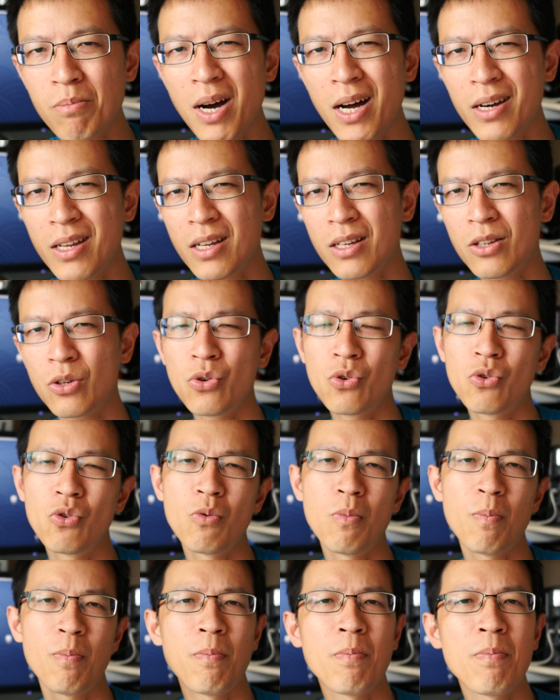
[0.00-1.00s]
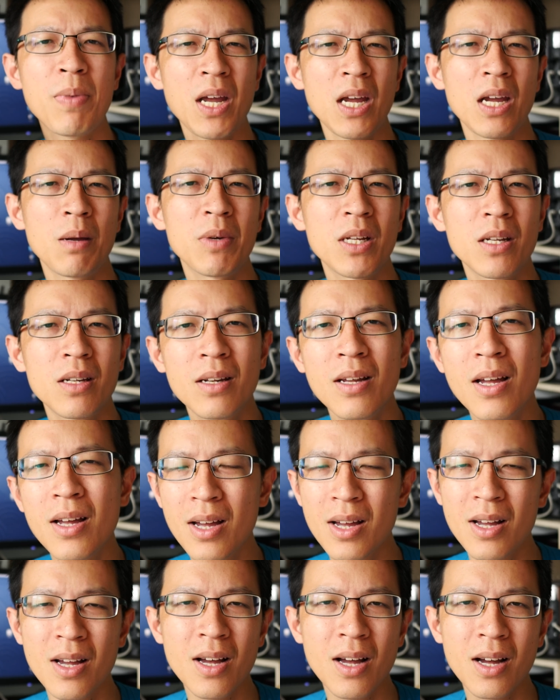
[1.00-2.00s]
money to payment
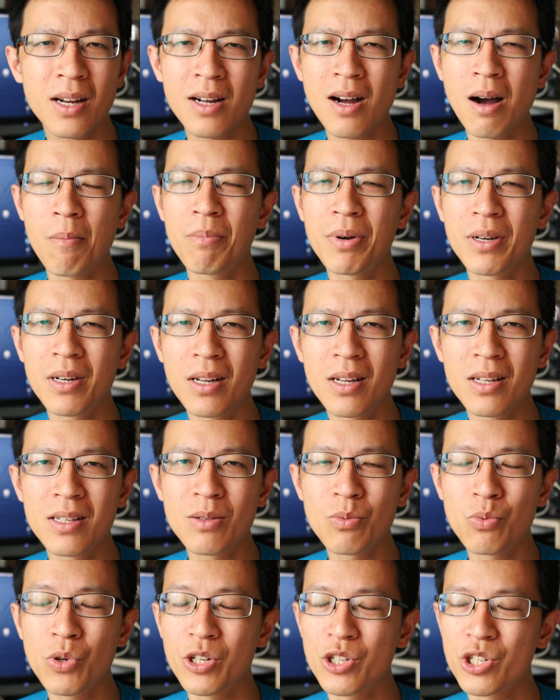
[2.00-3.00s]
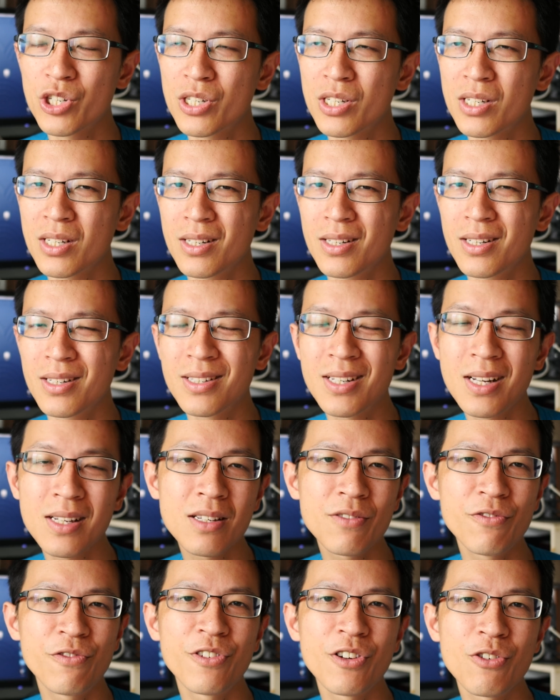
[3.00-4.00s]
companies, which
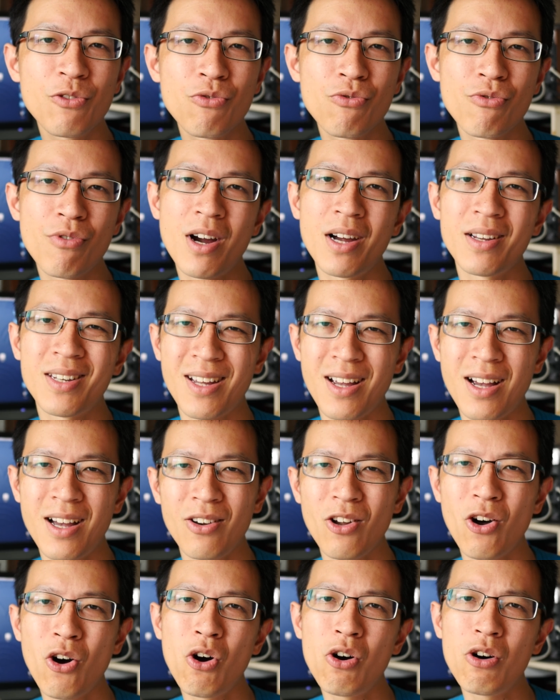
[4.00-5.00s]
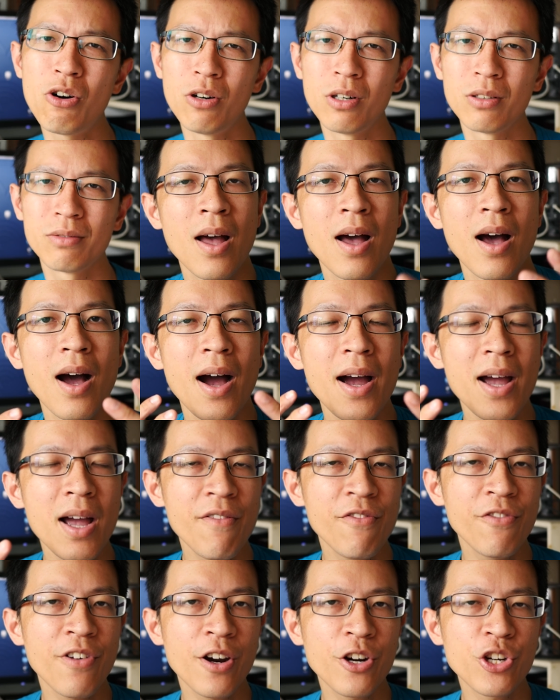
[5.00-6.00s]
doesn't feel right at all. I
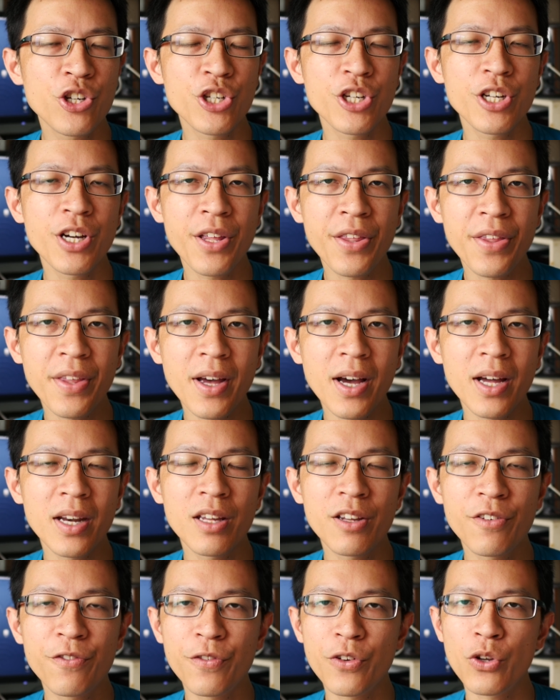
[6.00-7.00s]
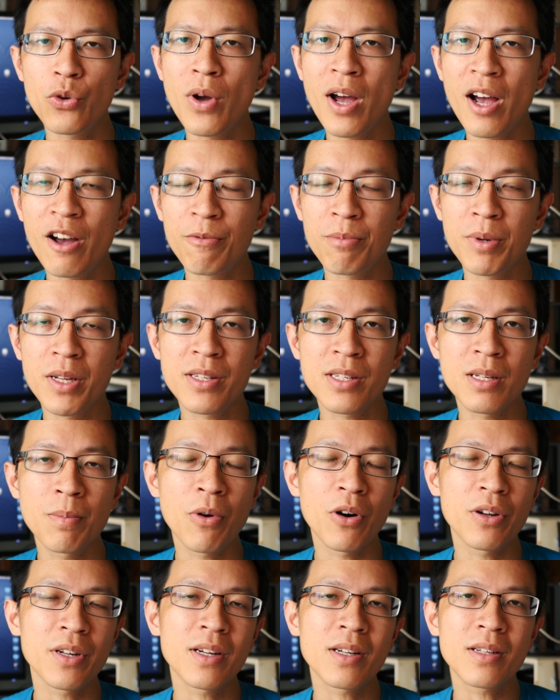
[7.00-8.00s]
am very sure that if you have been
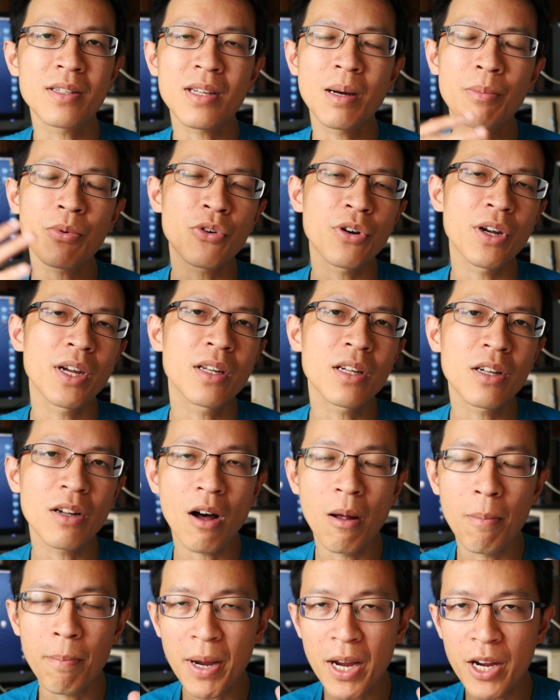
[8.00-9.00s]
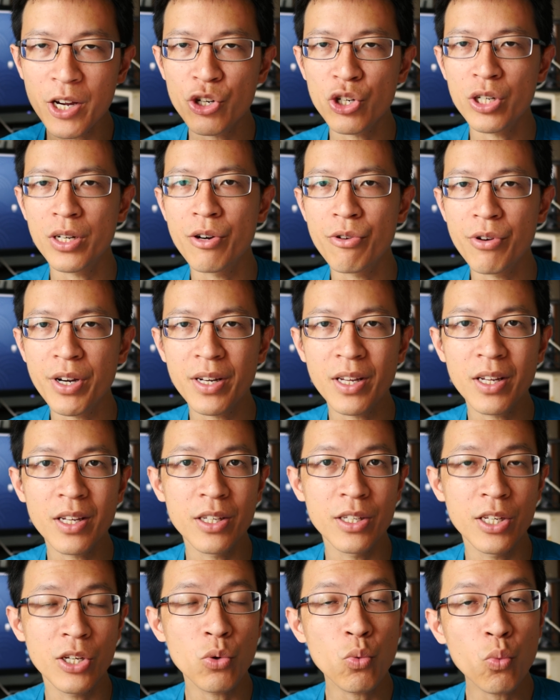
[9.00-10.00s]
supporting some creator on Patreon already,
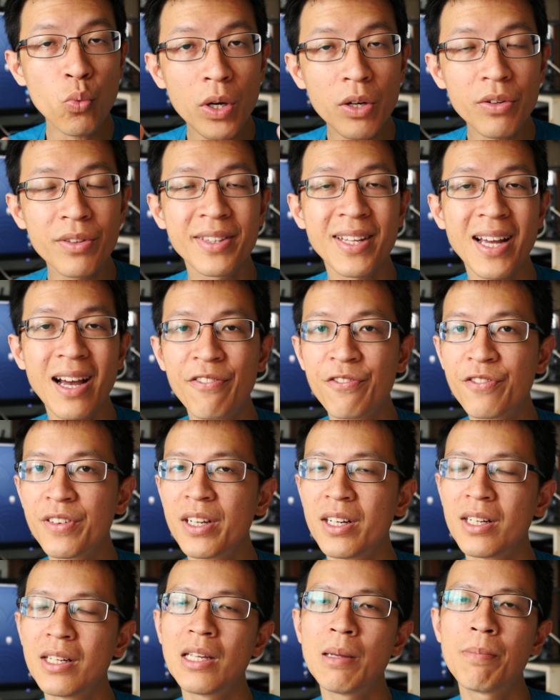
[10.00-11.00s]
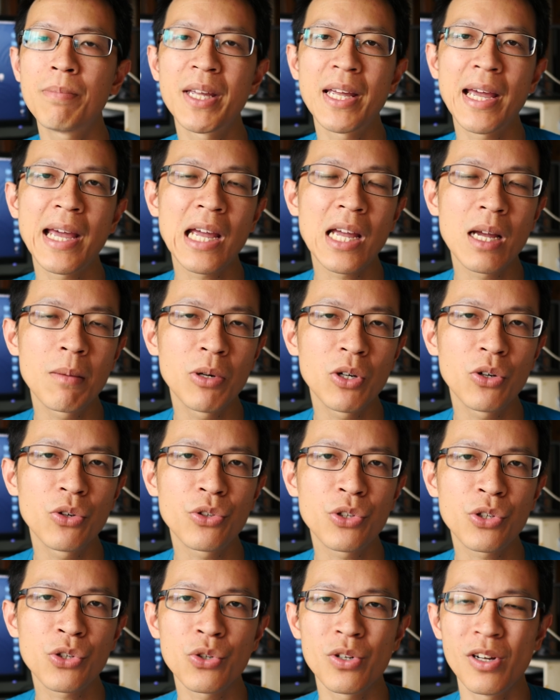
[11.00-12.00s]
you will definitely be
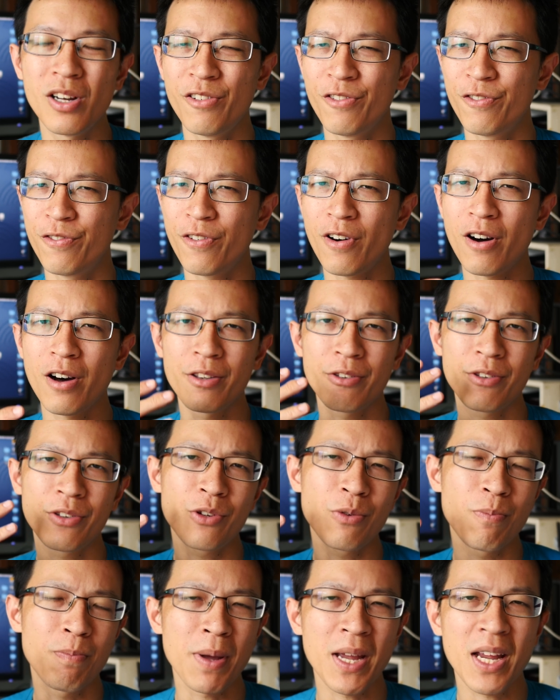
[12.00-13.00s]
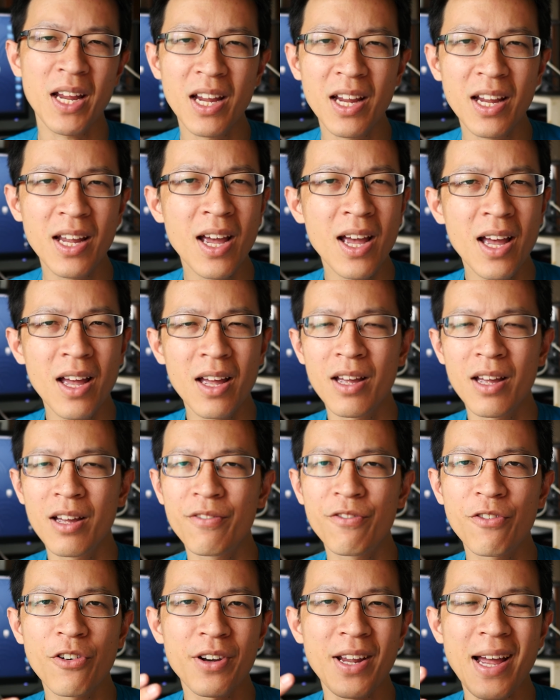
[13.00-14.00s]
able to afford to pay
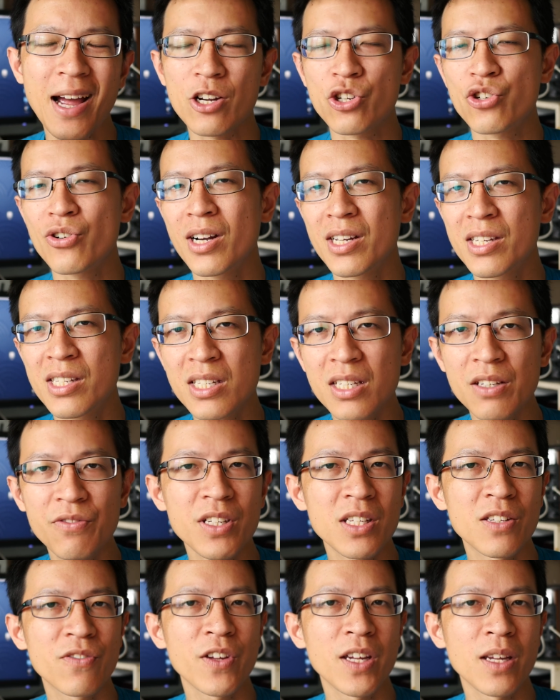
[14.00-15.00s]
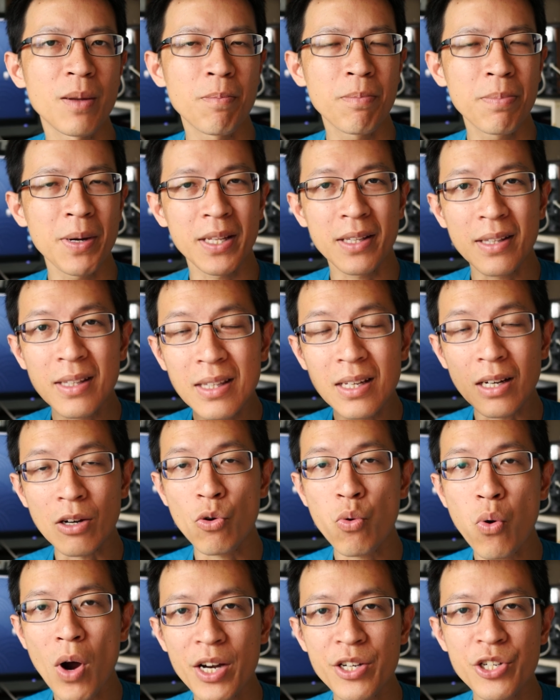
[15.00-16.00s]
for the extra service fee. But
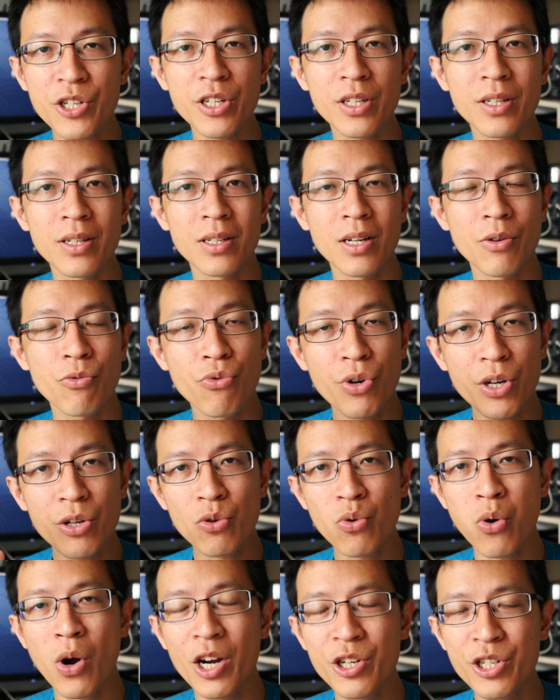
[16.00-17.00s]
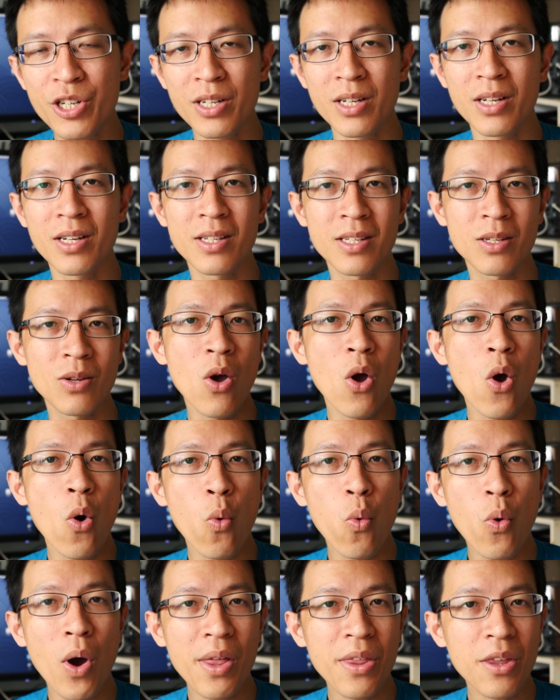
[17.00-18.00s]
the real question is
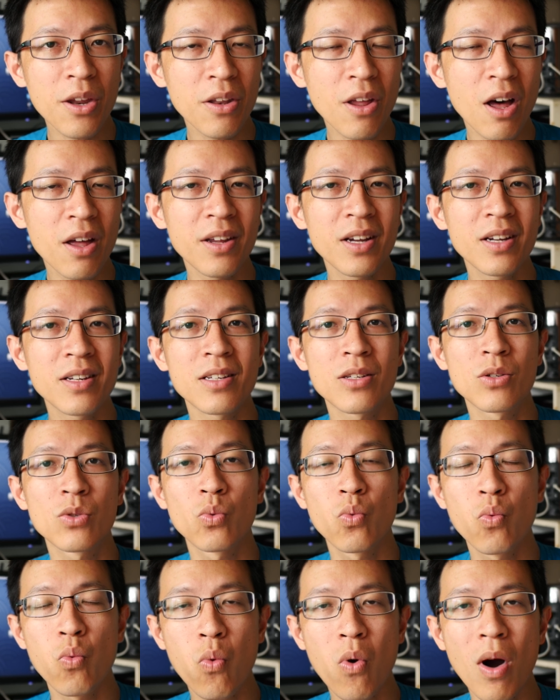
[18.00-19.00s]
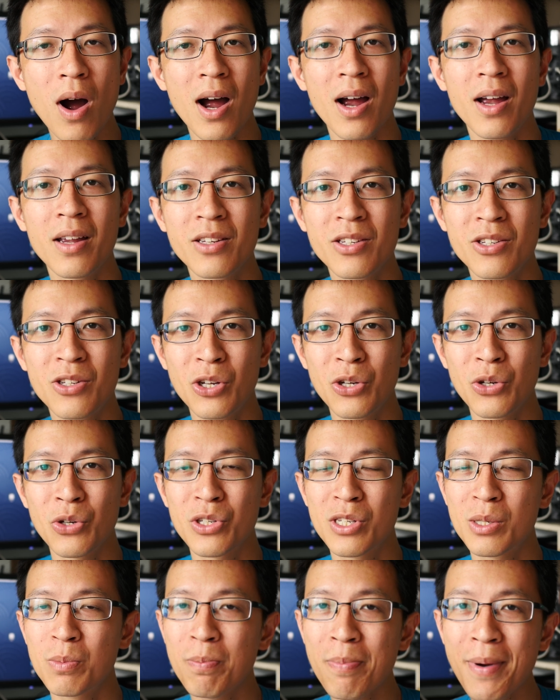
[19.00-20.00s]
whether or not it is wise to
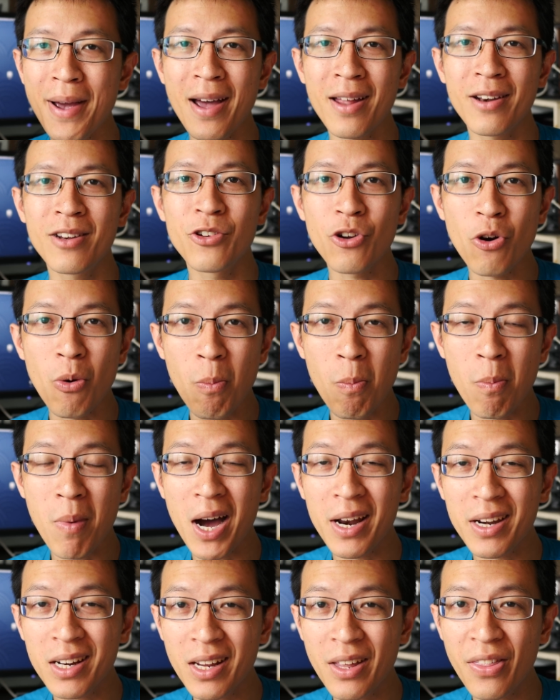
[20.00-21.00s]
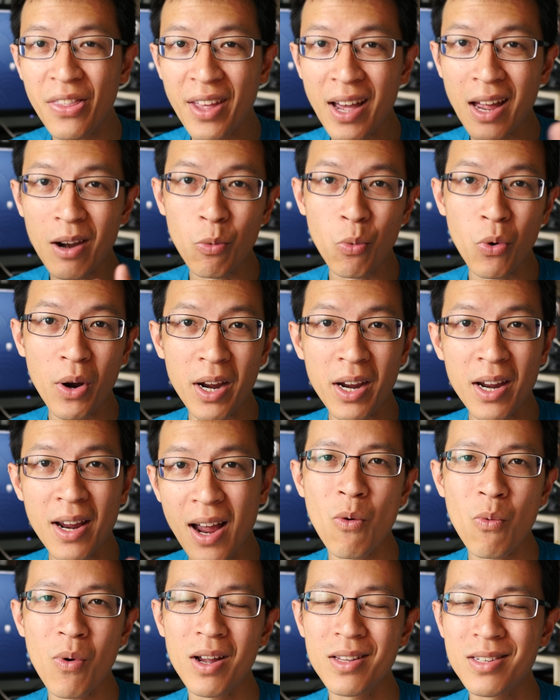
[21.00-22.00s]
spend your money that way
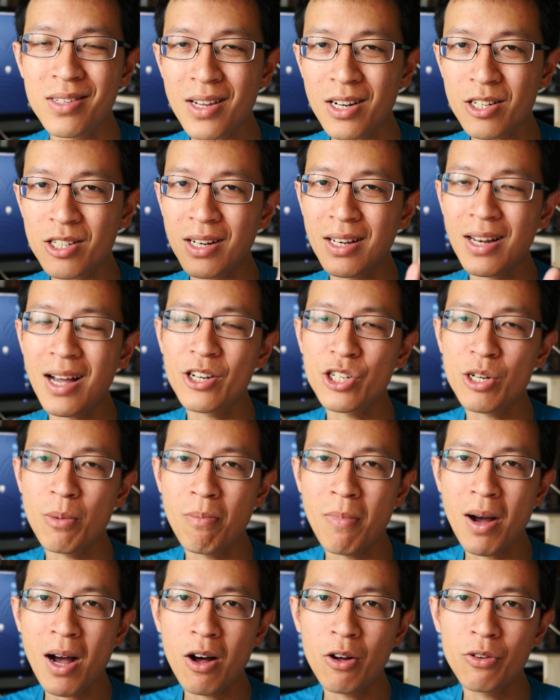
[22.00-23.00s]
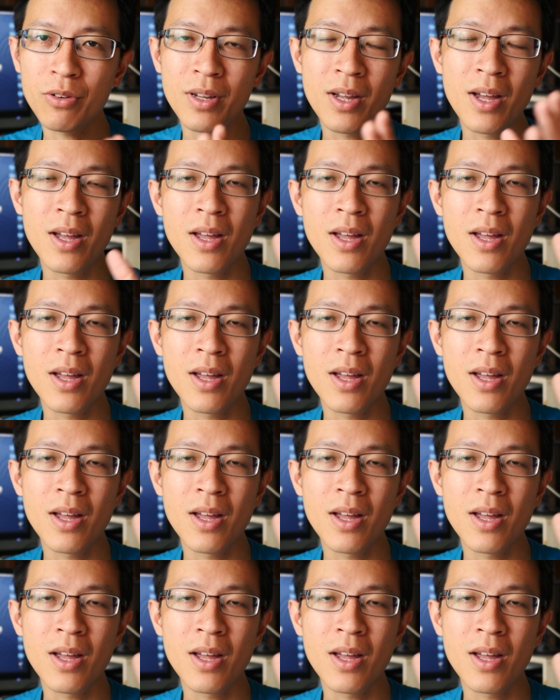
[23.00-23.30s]
when such a large amount